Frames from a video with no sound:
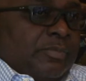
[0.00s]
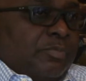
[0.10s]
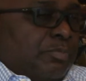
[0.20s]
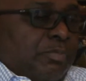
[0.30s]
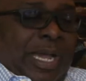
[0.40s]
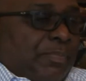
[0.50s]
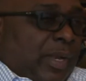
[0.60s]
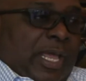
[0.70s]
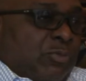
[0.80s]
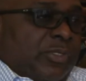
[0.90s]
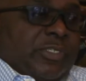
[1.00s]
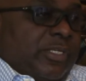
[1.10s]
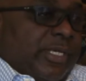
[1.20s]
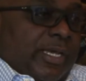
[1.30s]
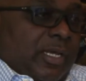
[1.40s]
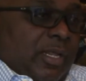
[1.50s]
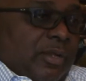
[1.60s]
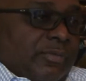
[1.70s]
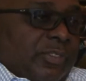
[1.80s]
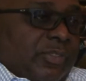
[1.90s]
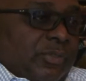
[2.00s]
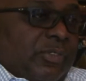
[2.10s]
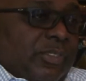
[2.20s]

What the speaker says: my plan was to take a lot of students